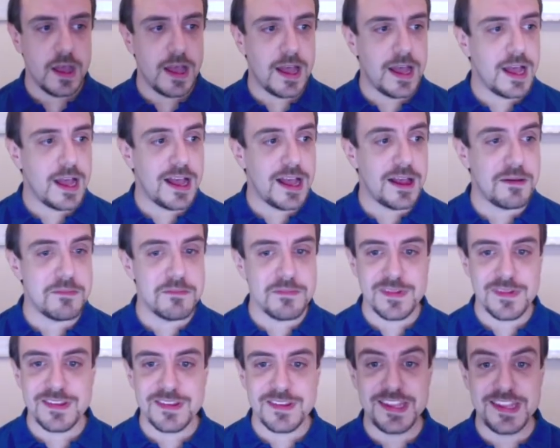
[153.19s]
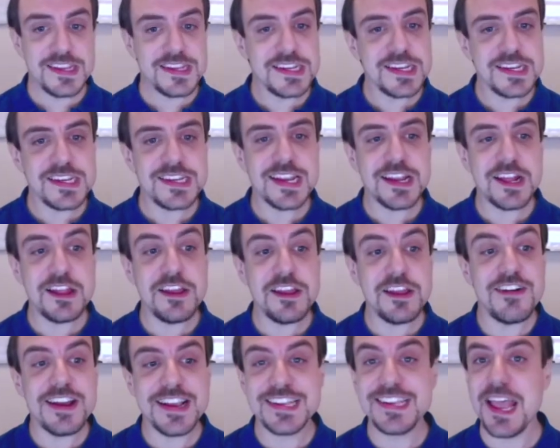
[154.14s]
This is a
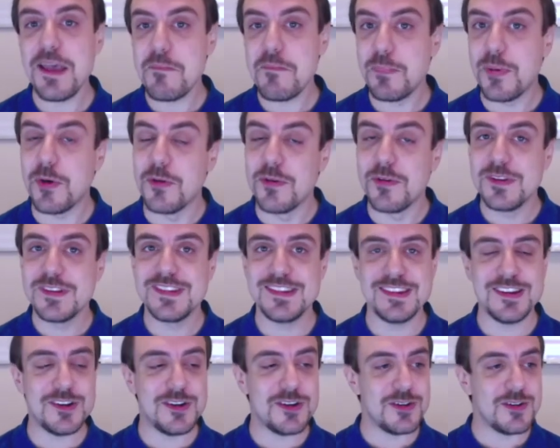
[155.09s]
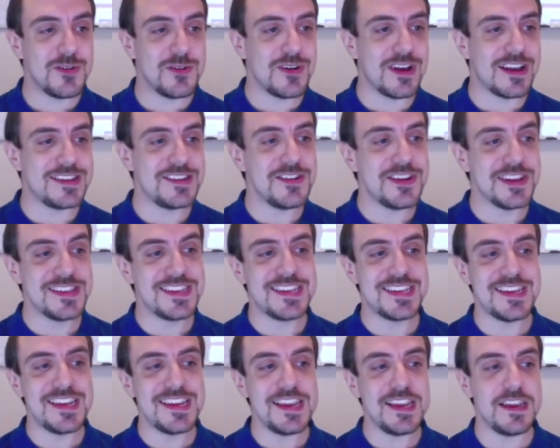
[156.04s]
clear example. So as you can
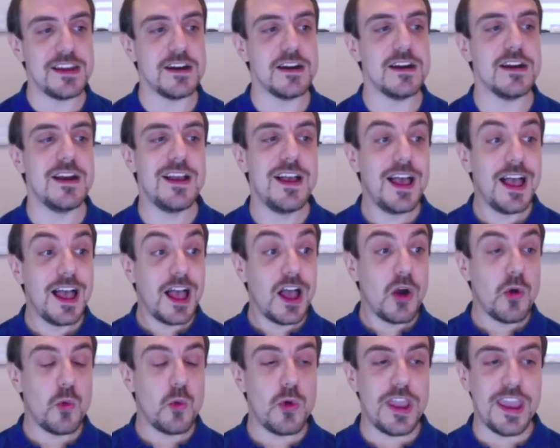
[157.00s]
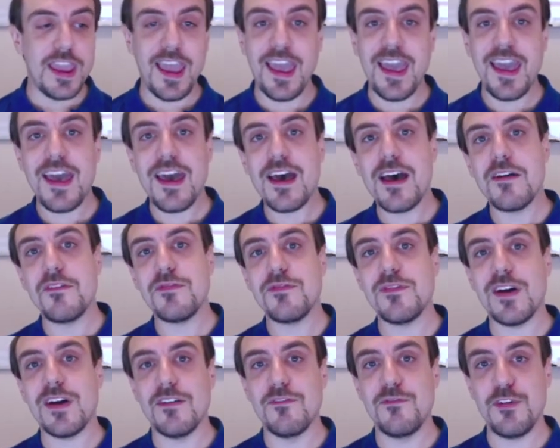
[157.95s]
see here, we
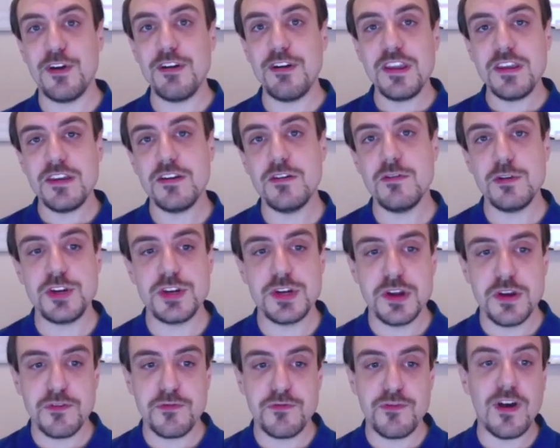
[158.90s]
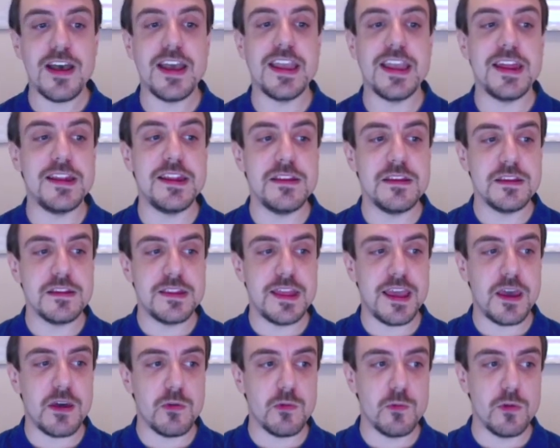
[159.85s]
have a very huge fine
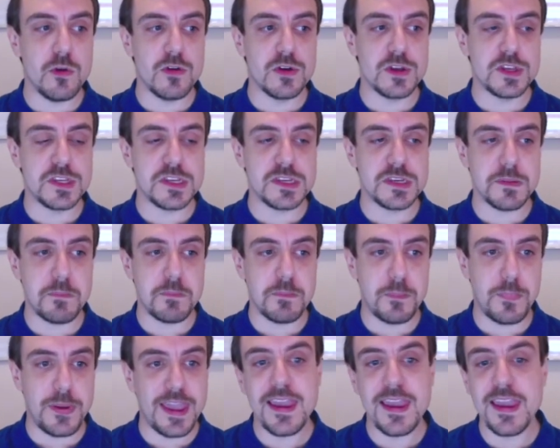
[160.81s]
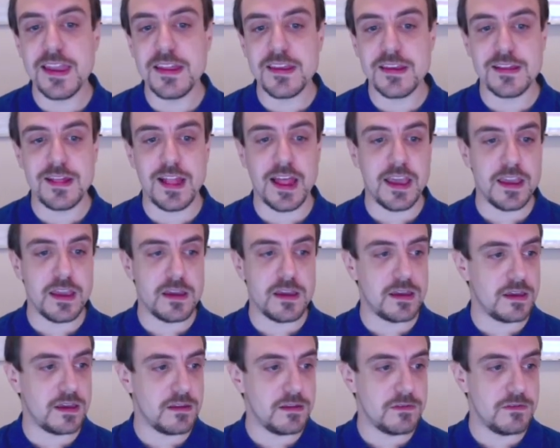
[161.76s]
that was paid
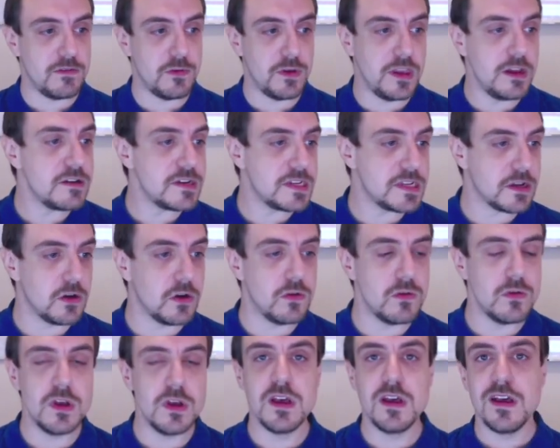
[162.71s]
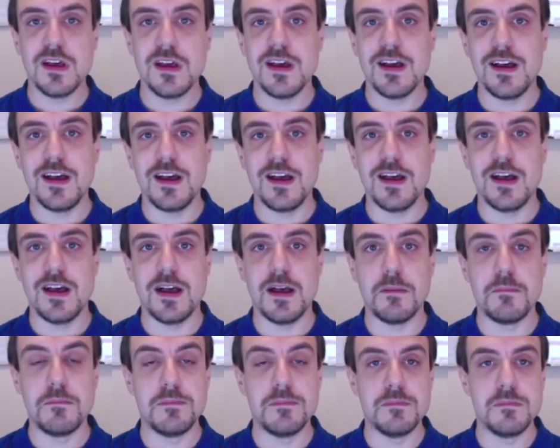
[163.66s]
like 2 years ago,
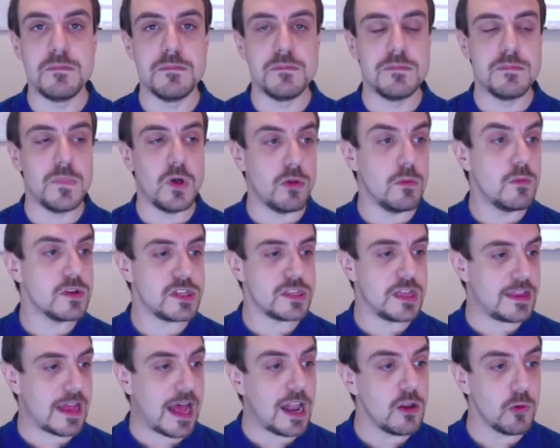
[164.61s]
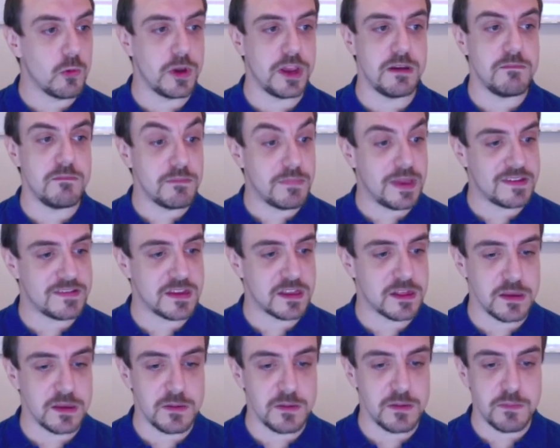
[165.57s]
almost at Halloween,
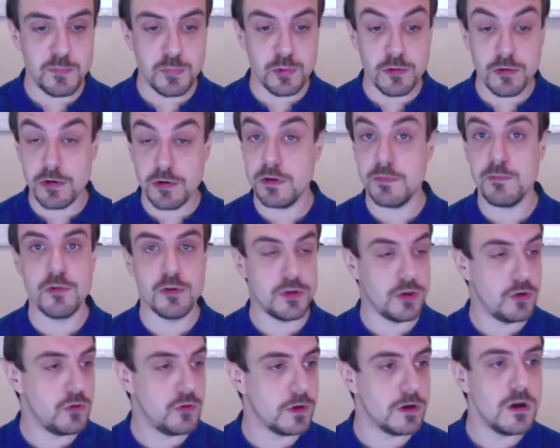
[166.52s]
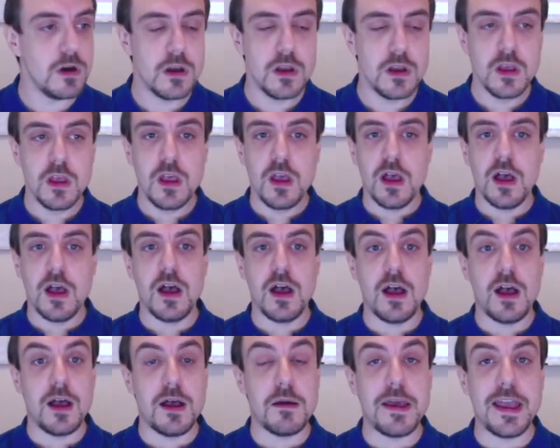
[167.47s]
basically, poor Uber.
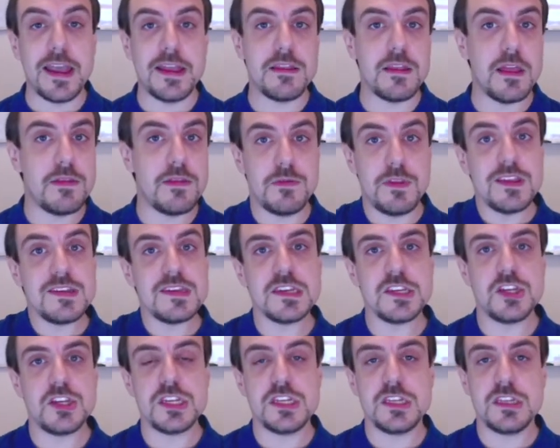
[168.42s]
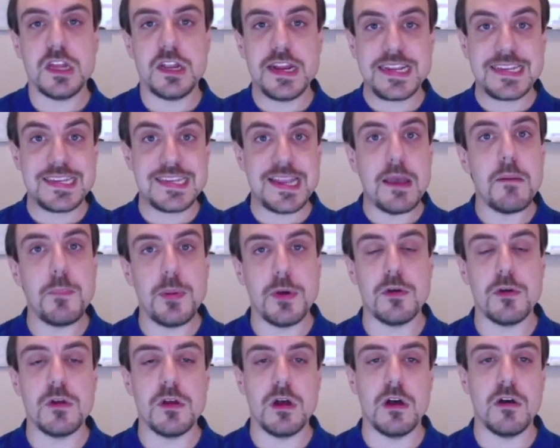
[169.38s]
And this is just an
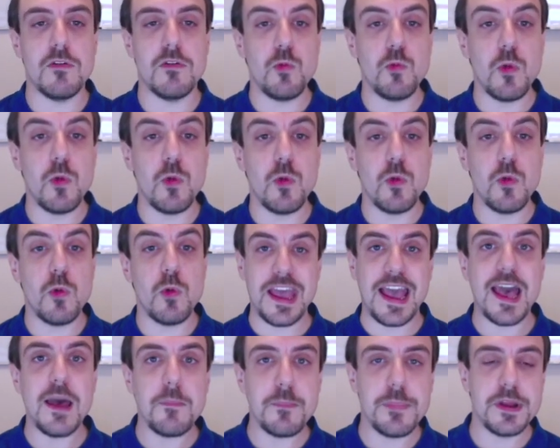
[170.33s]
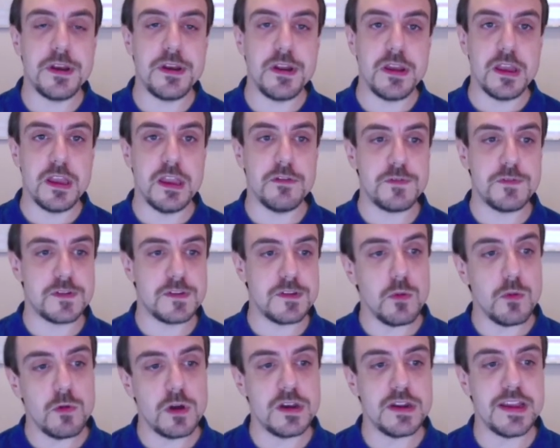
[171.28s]
example of what could happen if
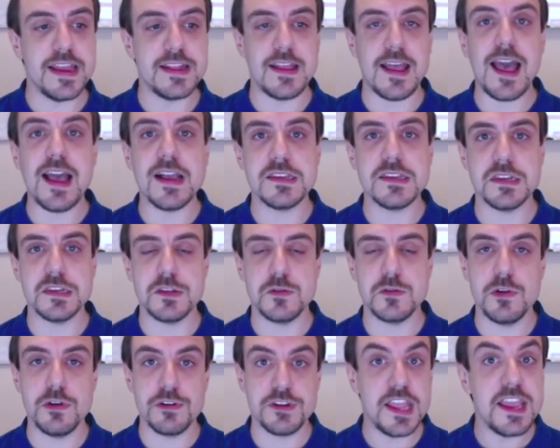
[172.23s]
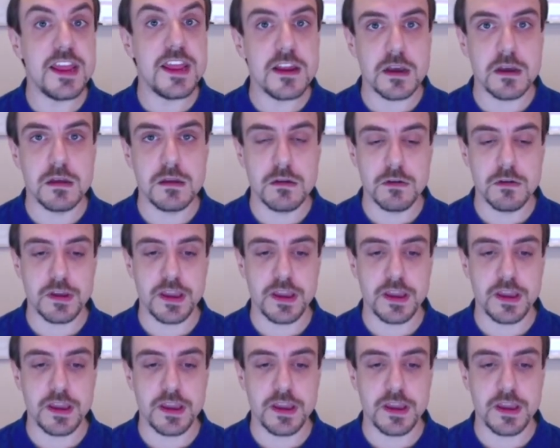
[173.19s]
someone gets access to your data.